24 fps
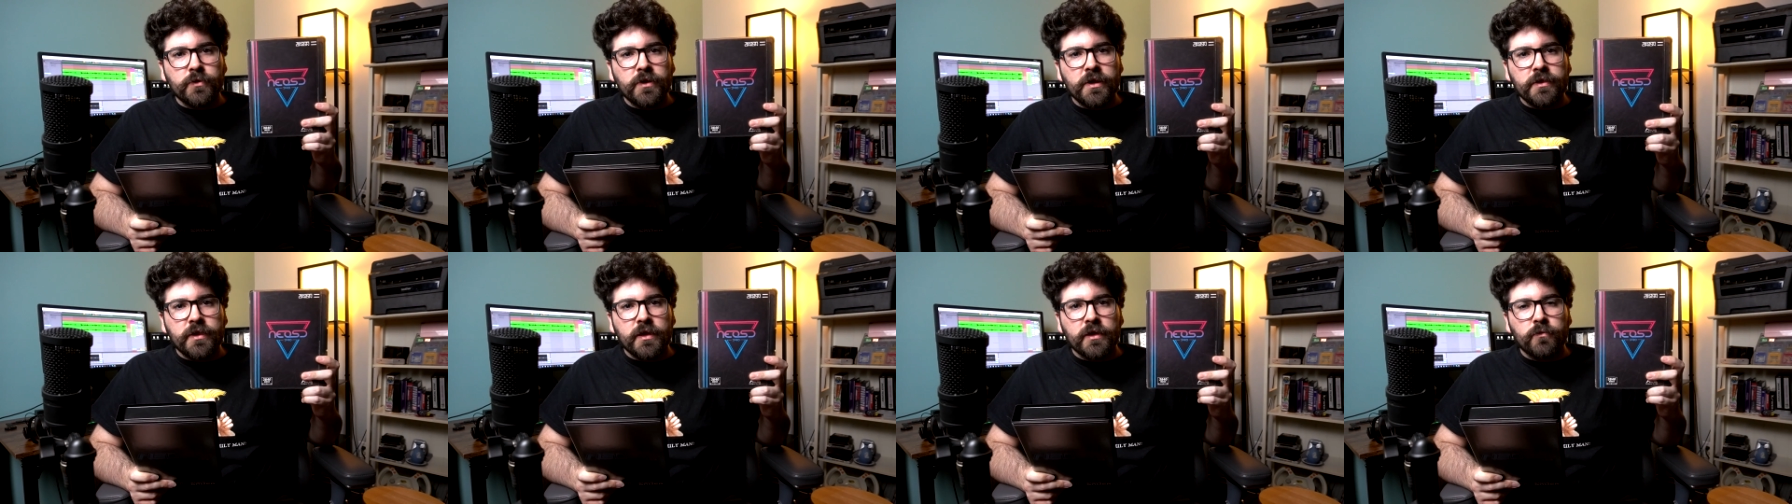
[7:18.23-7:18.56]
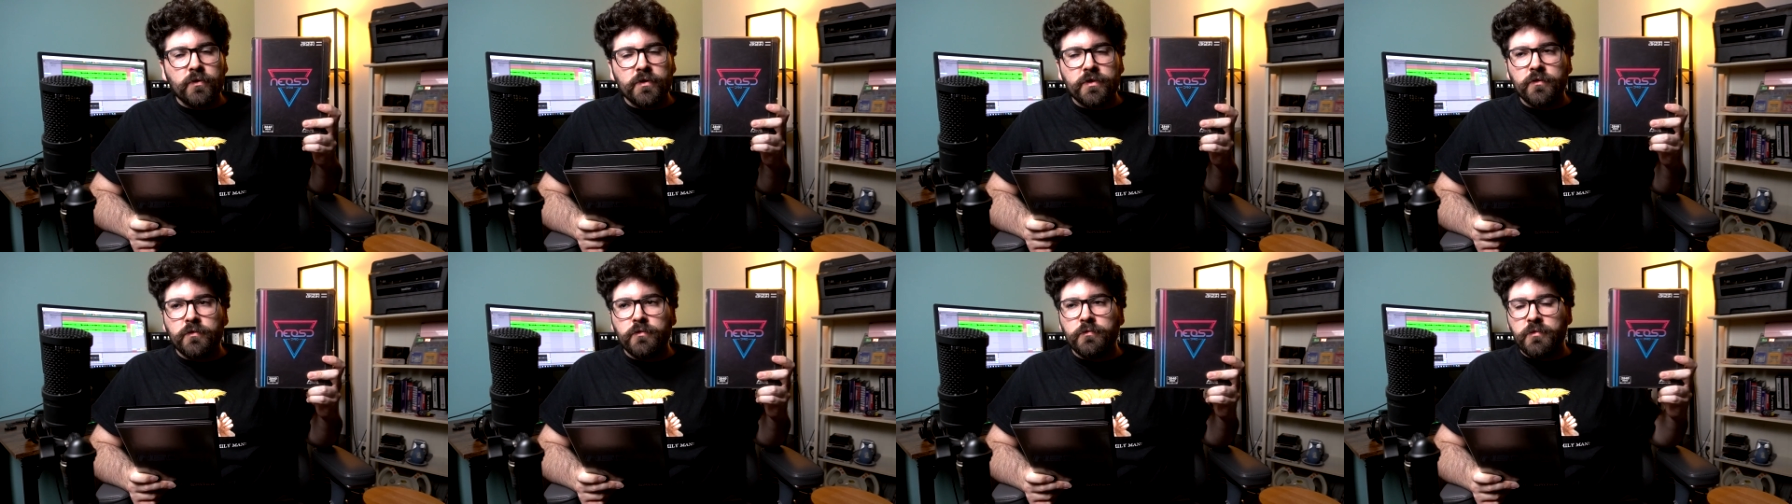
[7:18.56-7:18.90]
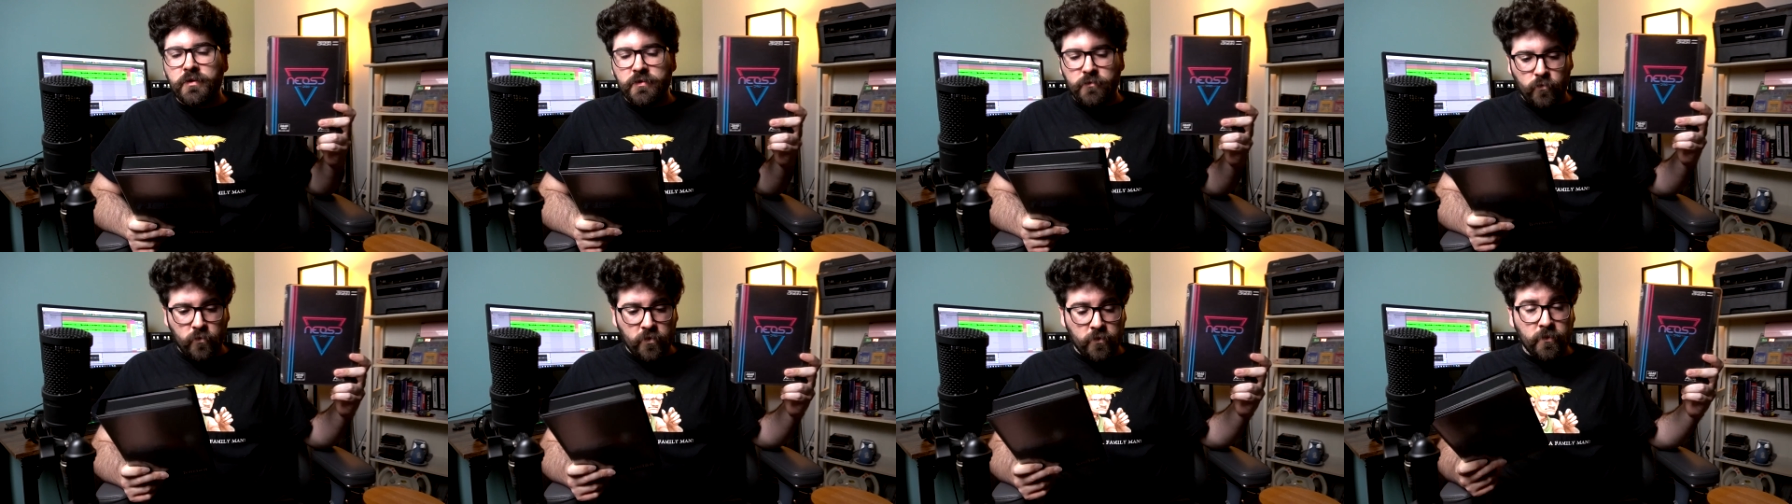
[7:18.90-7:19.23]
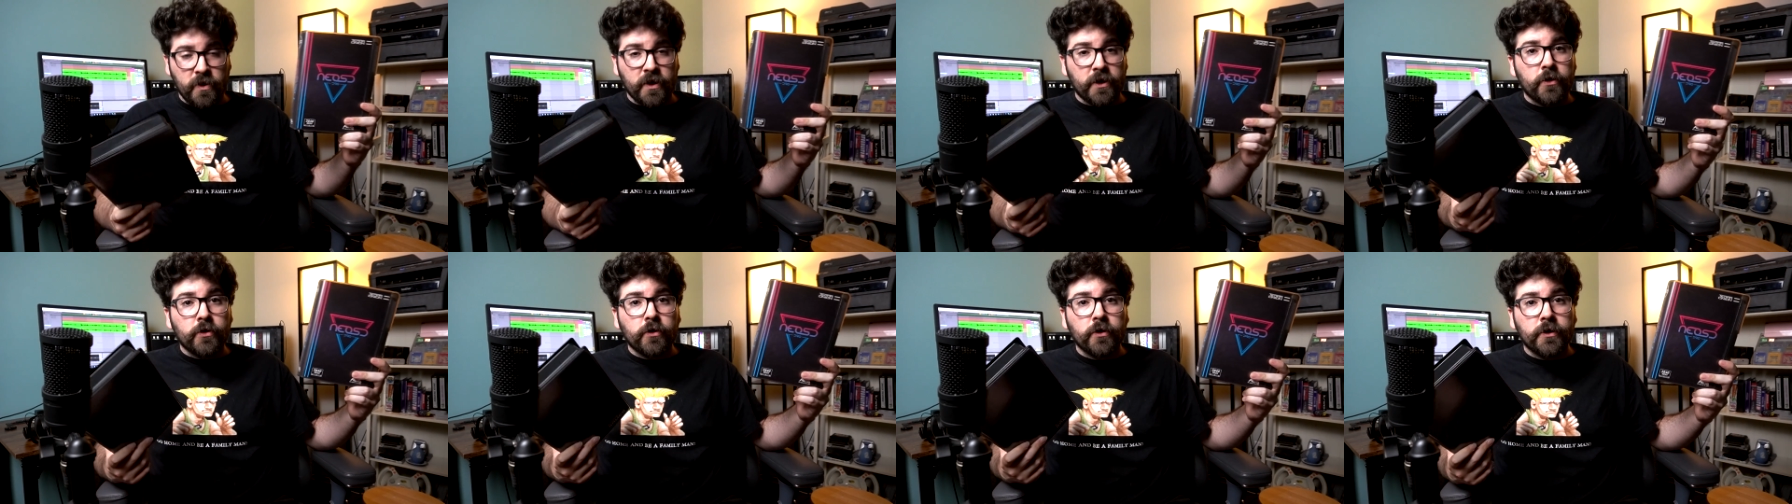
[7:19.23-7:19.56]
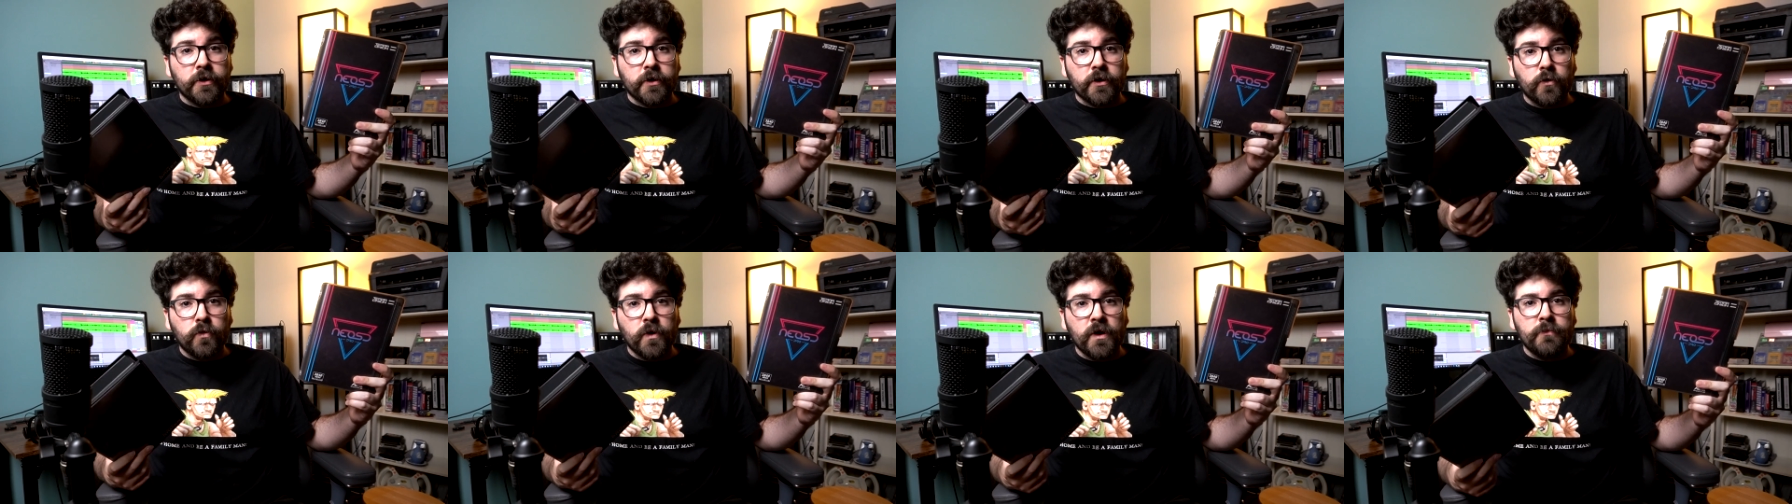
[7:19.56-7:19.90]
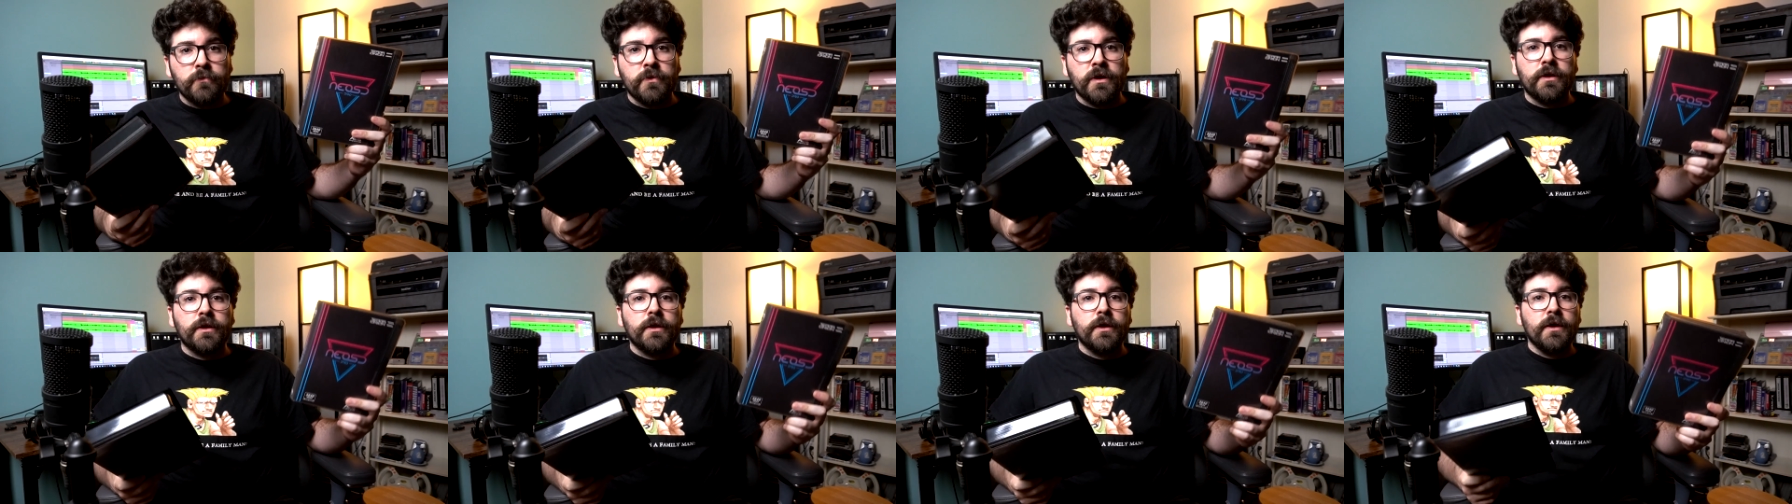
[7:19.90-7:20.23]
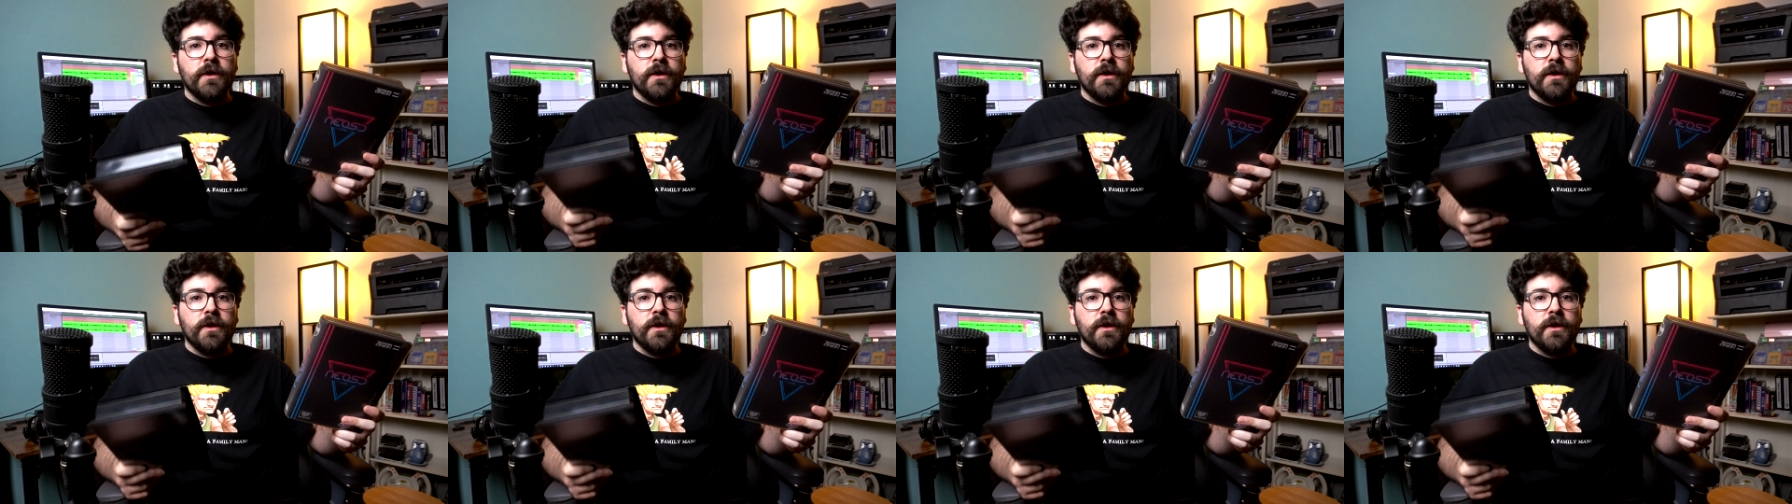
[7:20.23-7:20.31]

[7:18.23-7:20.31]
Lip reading: anything with it with my current equipment.